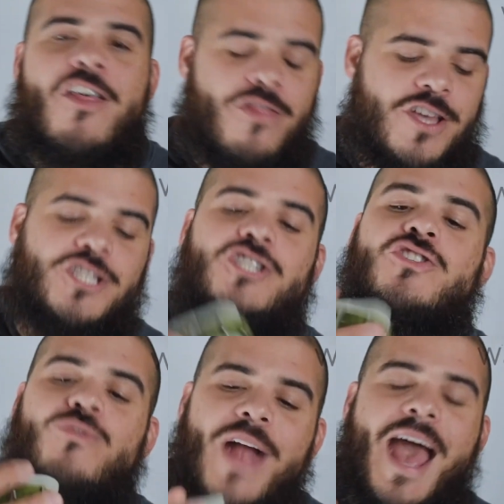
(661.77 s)
the
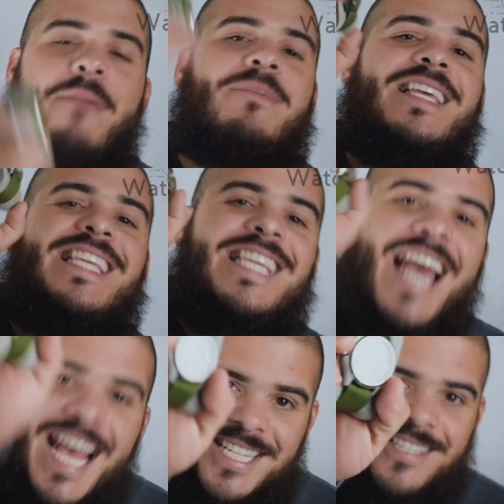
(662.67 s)
strap.
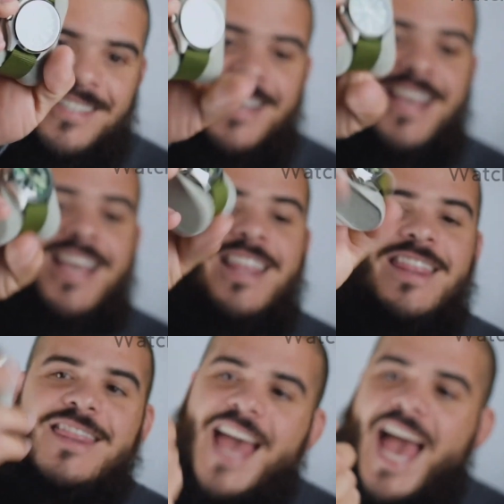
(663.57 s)
Yes,
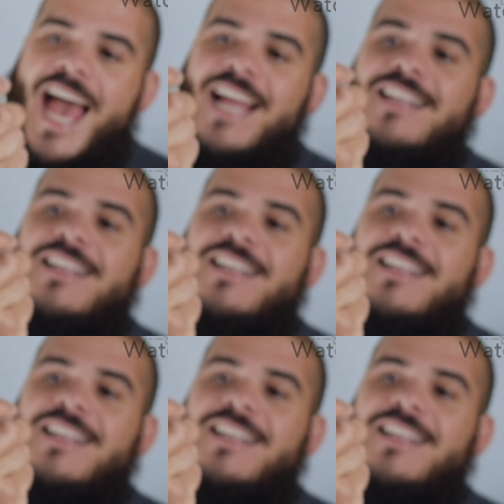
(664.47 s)
that